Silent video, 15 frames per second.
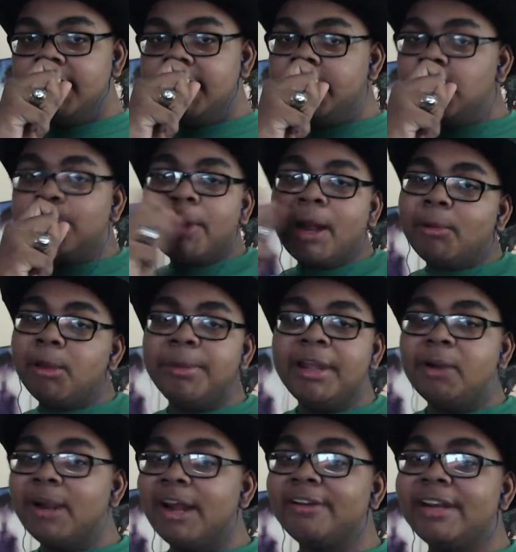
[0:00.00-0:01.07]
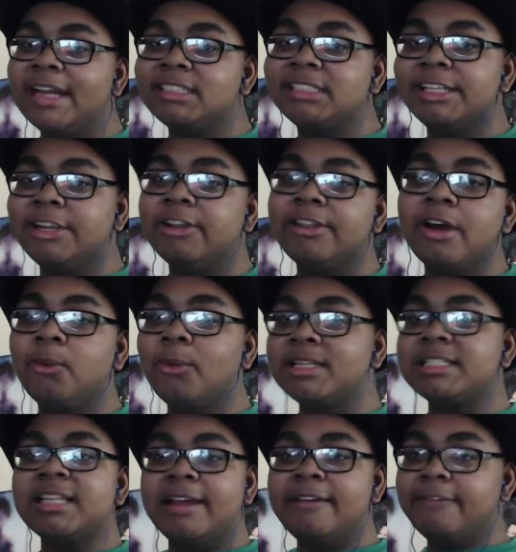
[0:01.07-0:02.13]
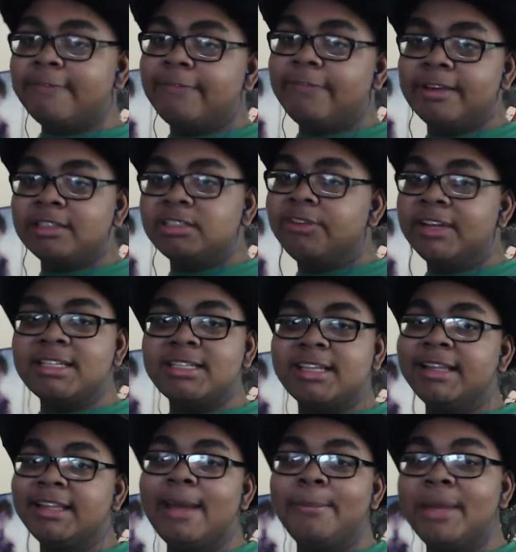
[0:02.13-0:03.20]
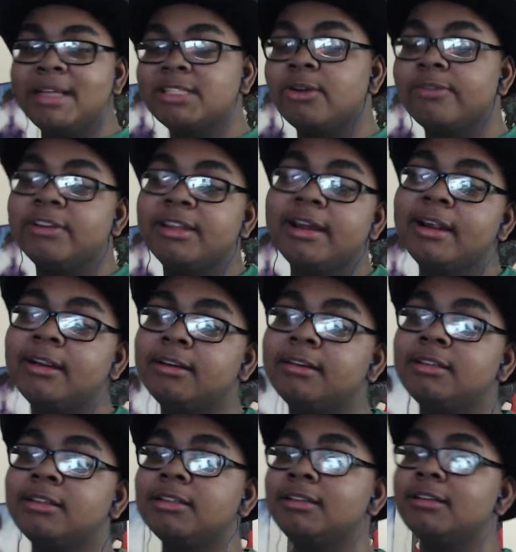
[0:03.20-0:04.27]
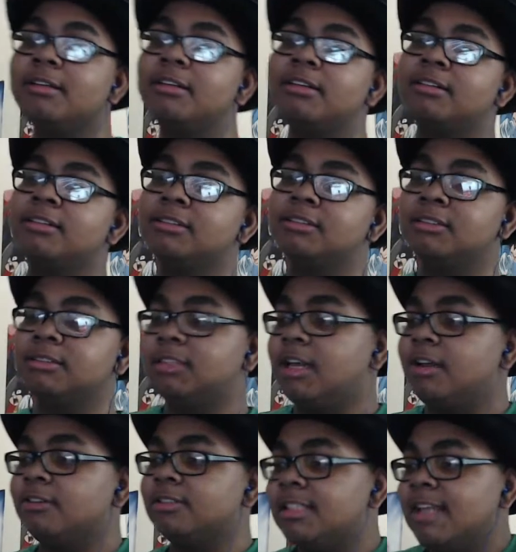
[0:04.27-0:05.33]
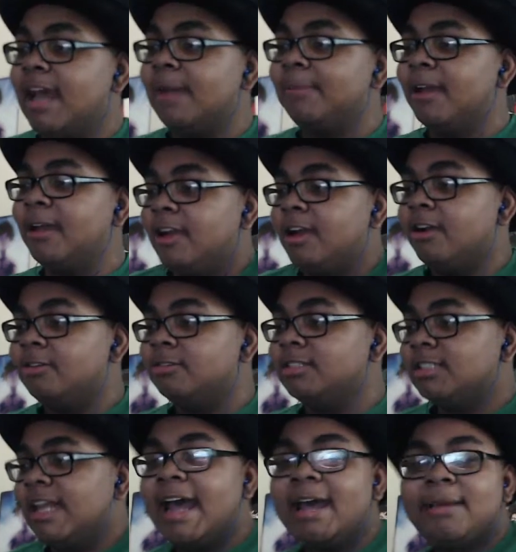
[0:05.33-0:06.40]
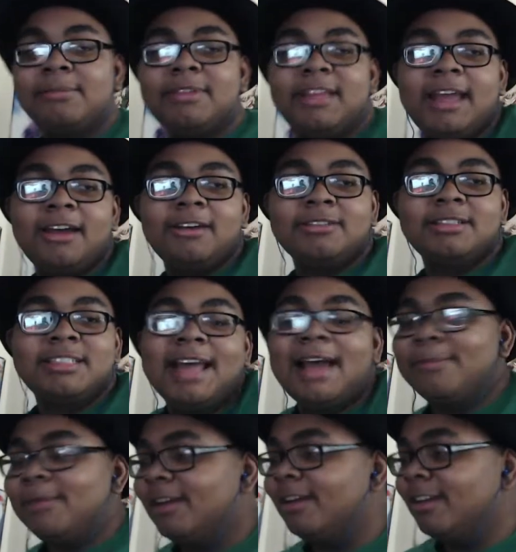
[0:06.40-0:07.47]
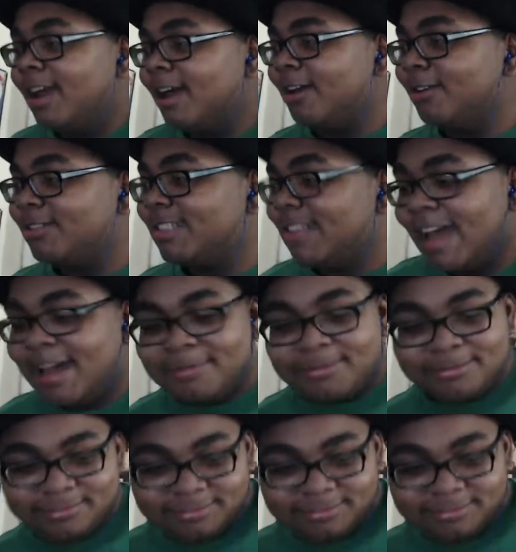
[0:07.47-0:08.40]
It'll probably be around next year, though, once I finish fixing that mess over there. Now stop, yeah, now stop, yeah, stop, yeah, now stop.